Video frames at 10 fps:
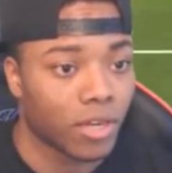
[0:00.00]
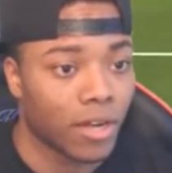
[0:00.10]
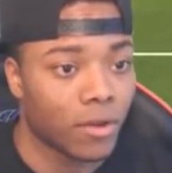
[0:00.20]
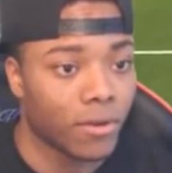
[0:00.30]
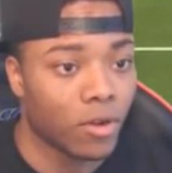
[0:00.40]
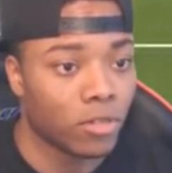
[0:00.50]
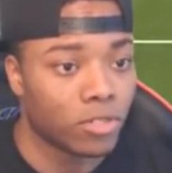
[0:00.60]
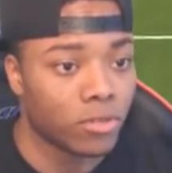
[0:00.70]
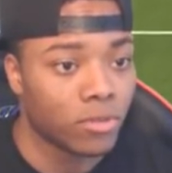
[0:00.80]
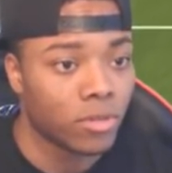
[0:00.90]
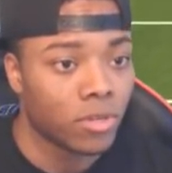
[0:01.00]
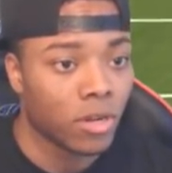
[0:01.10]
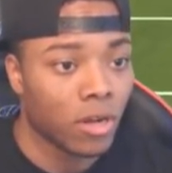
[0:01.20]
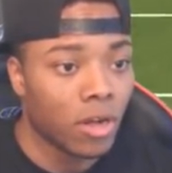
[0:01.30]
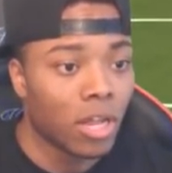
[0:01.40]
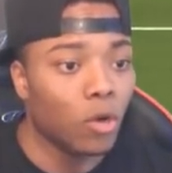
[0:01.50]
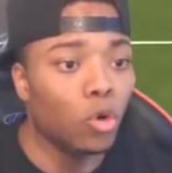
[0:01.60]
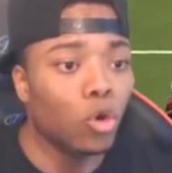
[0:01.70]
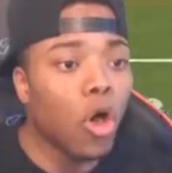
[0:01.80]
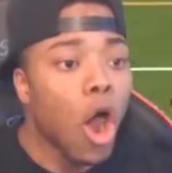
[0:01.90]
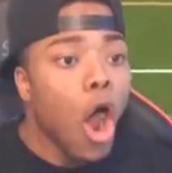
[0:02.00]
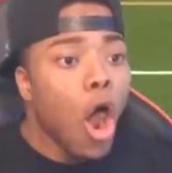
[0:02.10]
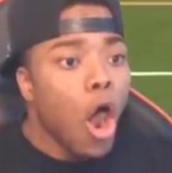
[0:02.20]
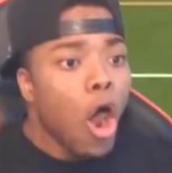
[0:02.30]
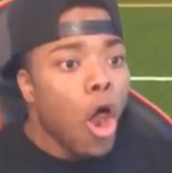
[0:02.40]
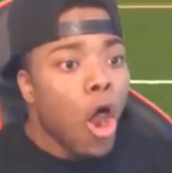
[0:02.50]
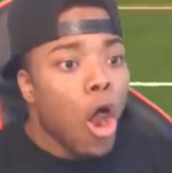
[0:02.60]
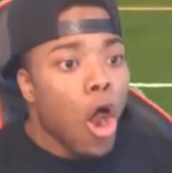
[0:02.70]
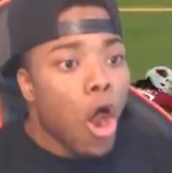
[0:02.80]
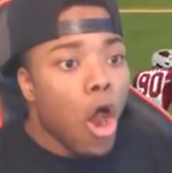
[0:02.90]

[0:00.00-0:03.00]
I already know where you're going to. Oh!